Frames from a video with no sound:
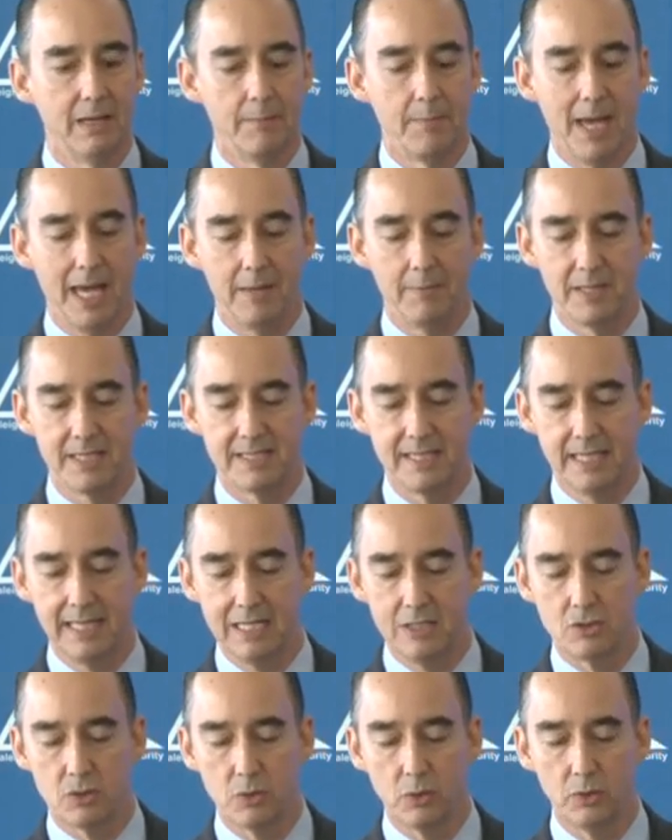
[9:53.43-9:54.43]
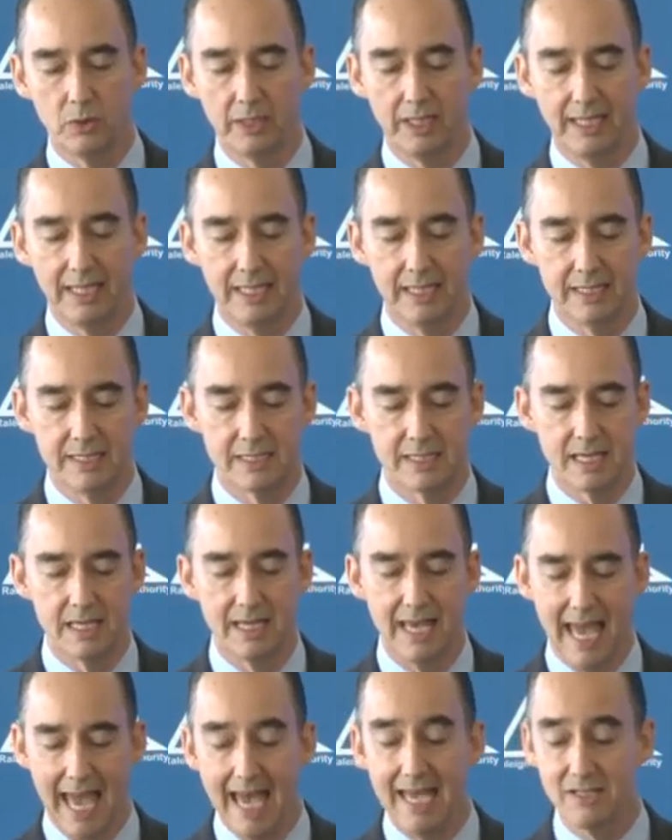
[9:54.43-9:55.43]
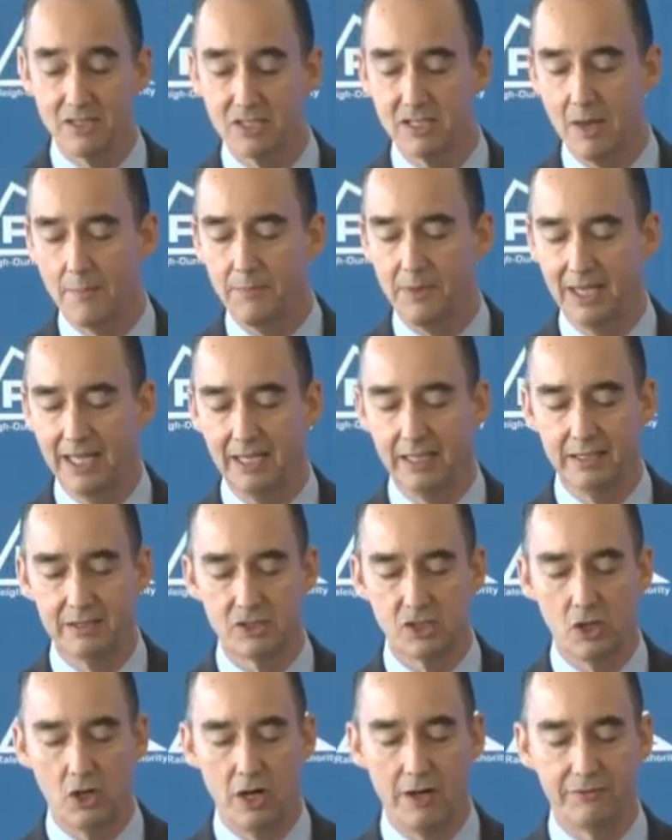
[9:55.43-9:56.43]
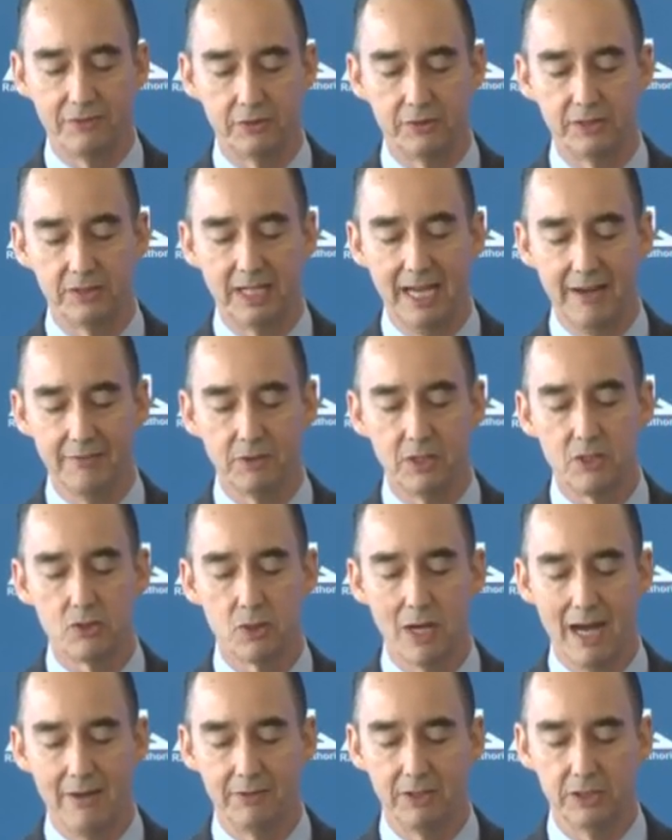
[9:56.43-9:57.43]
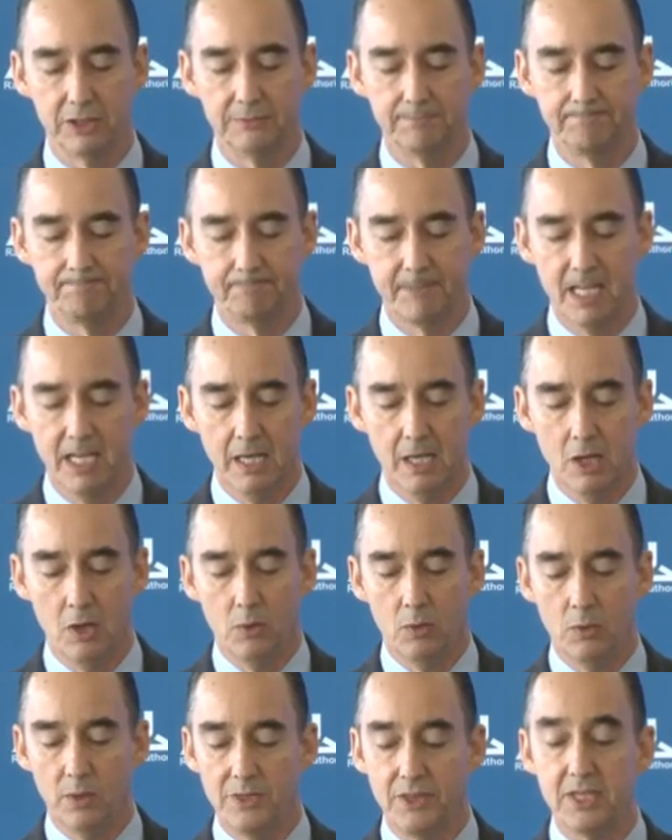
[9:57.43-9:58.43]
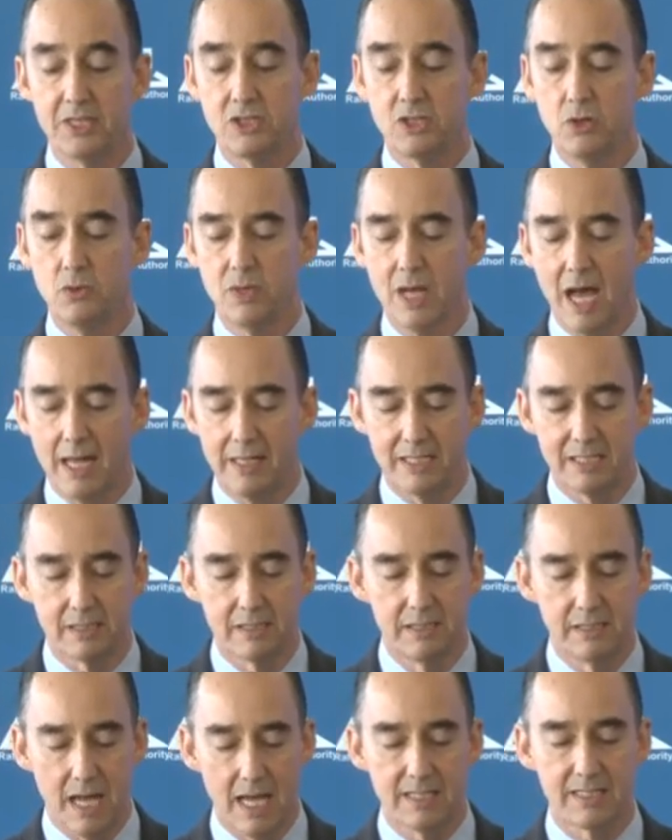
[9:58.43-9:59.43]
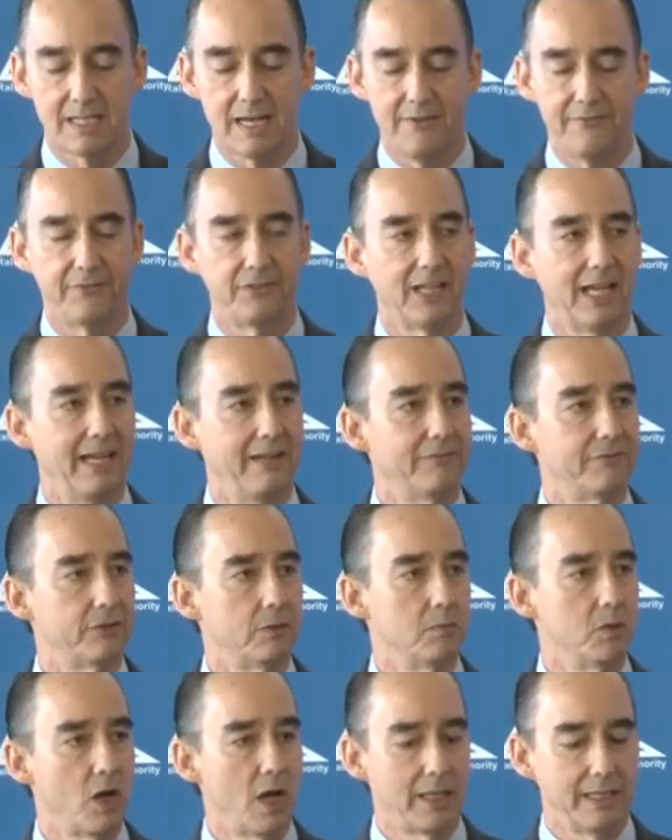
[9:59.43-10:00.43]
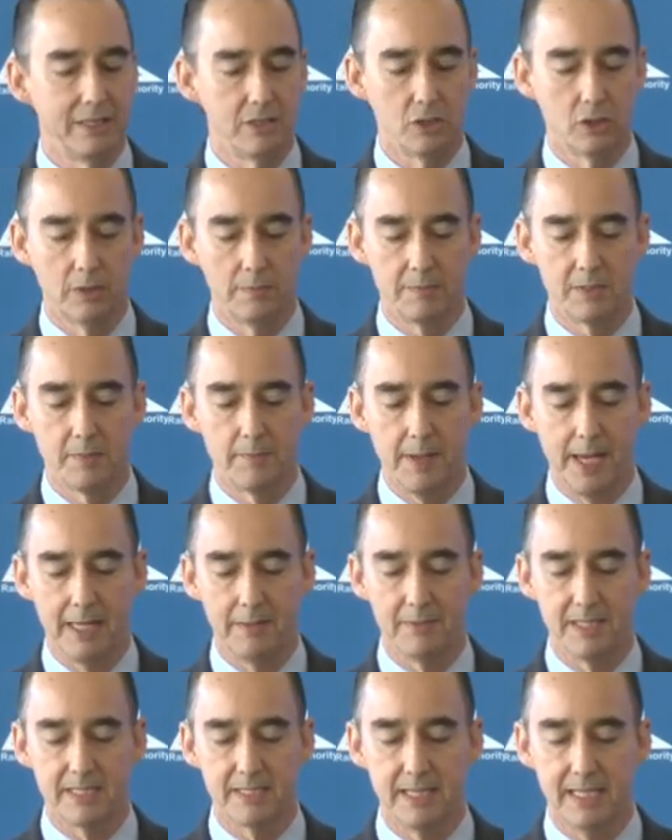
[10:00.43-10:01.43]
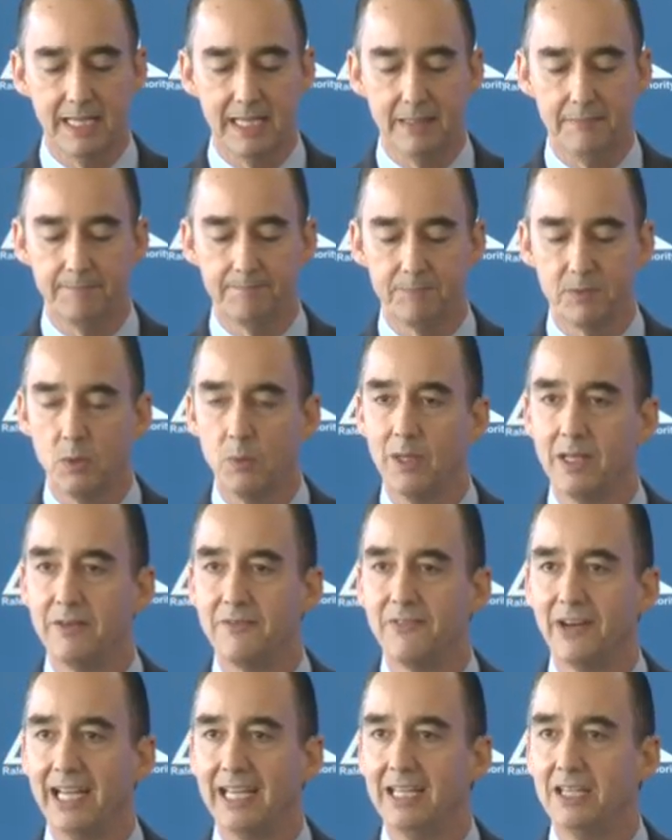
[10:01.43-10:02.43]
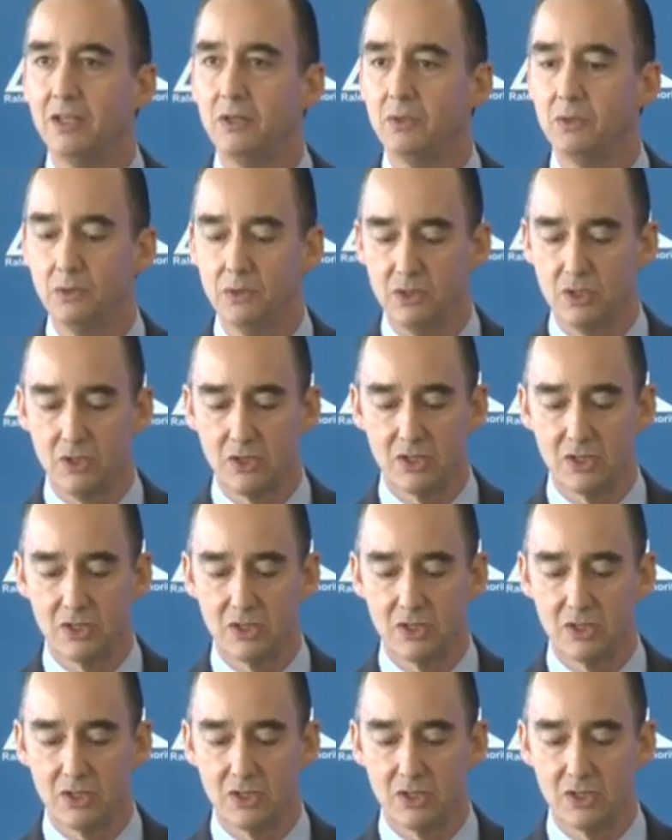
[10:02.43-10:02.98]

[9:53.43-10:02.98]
Panama City truly has something to offer every traveler. With this new nonstop flight from Raleigh-Durham to Panama City, we invite you to